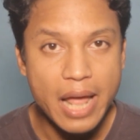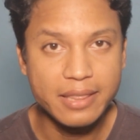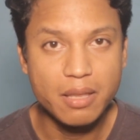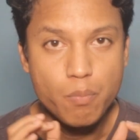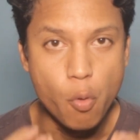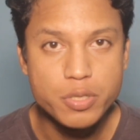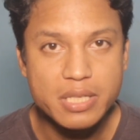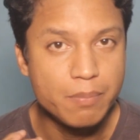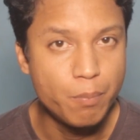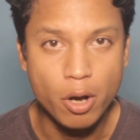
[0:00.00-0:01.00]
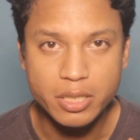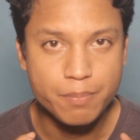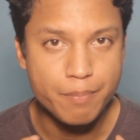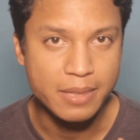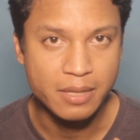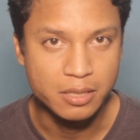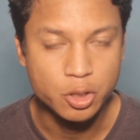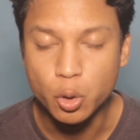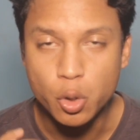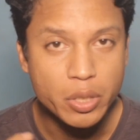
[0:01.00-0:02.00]
and the most important method
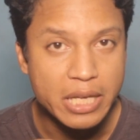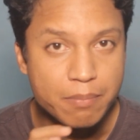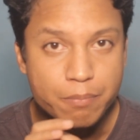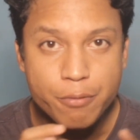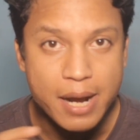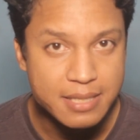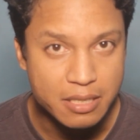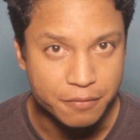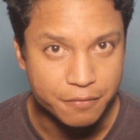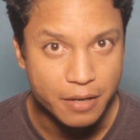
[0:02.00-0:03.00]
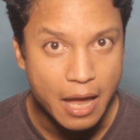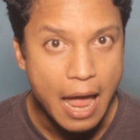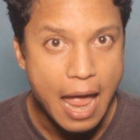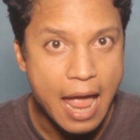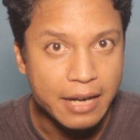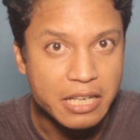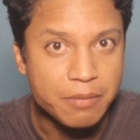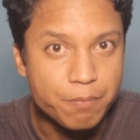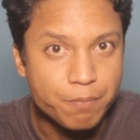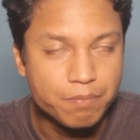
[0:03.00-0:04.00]
to look impressive and
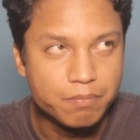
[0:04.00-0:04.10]
im-